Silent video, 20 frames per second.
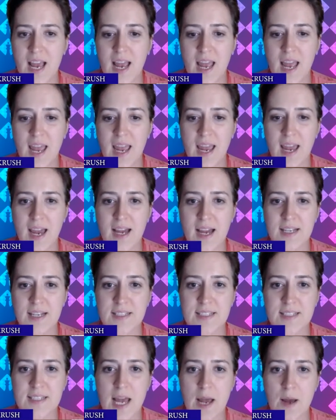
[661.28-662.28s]
and
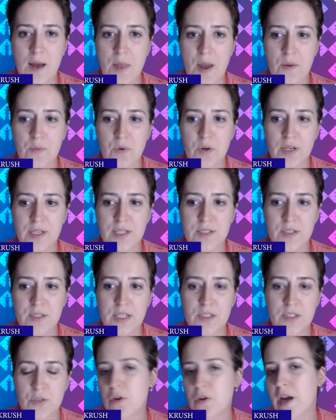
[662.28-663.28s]
now that rook is
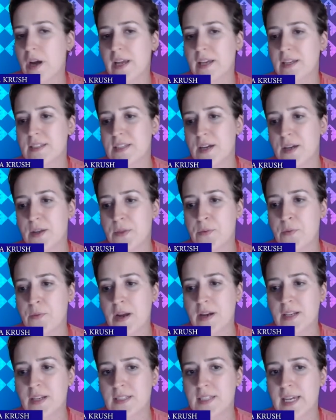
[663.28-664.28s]

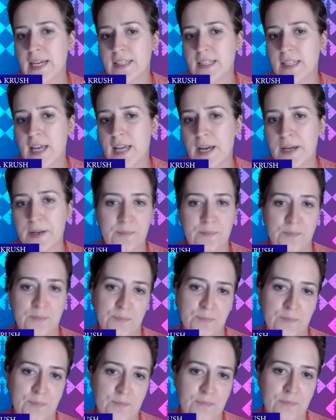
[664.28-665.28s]
threatening to take the knight.
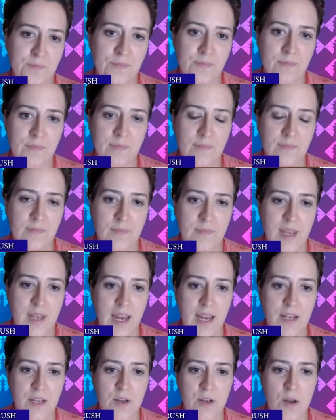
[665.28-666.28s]

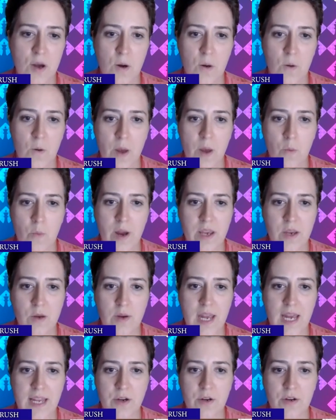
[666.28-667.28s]
And you know that when you
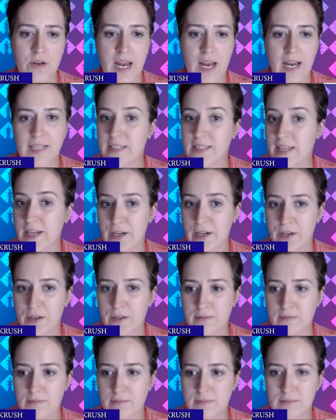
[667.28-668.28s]
get your knight
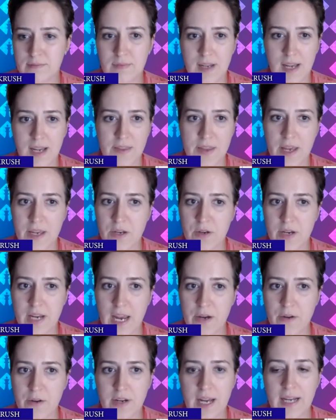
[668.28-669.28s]
there, and then you
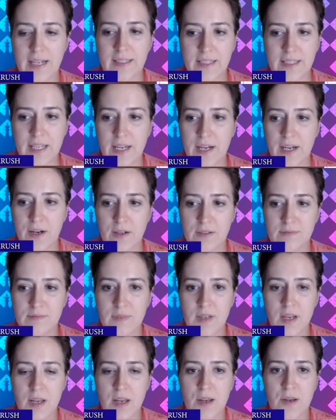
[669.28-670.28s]
get your knight there,
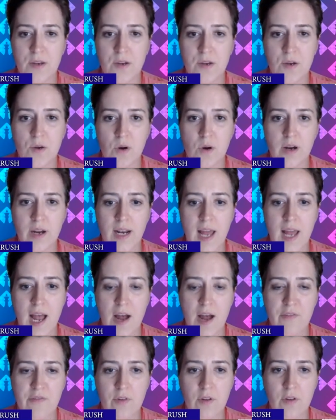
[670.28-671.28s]
you are going to
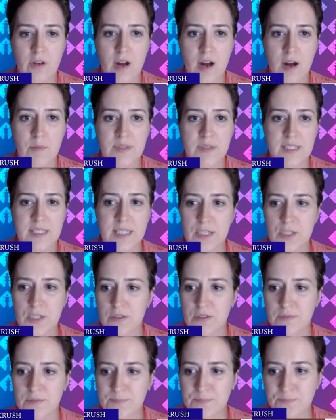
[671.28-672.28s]
have full compensation
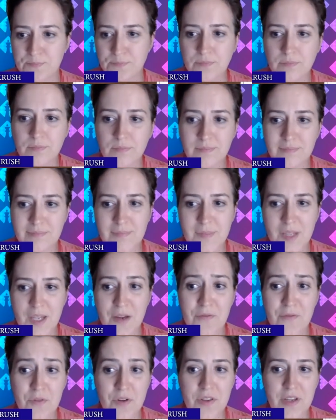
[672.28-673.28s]

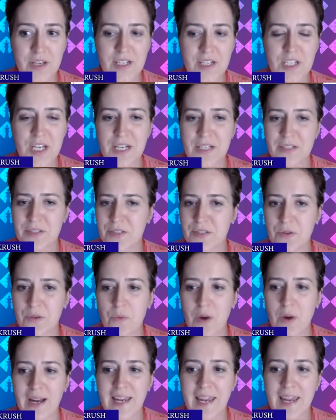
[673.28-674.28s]
for the exchange. So
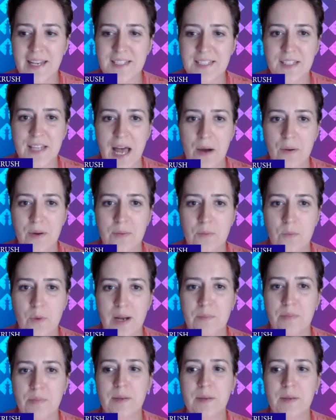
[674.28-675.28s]
white can't allow it.
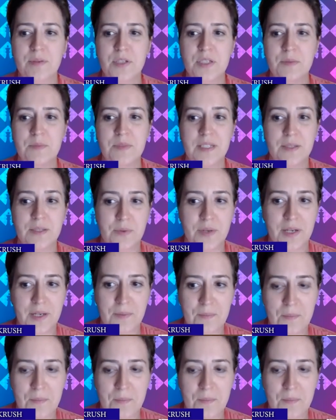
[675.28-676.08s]
White played bishop d3.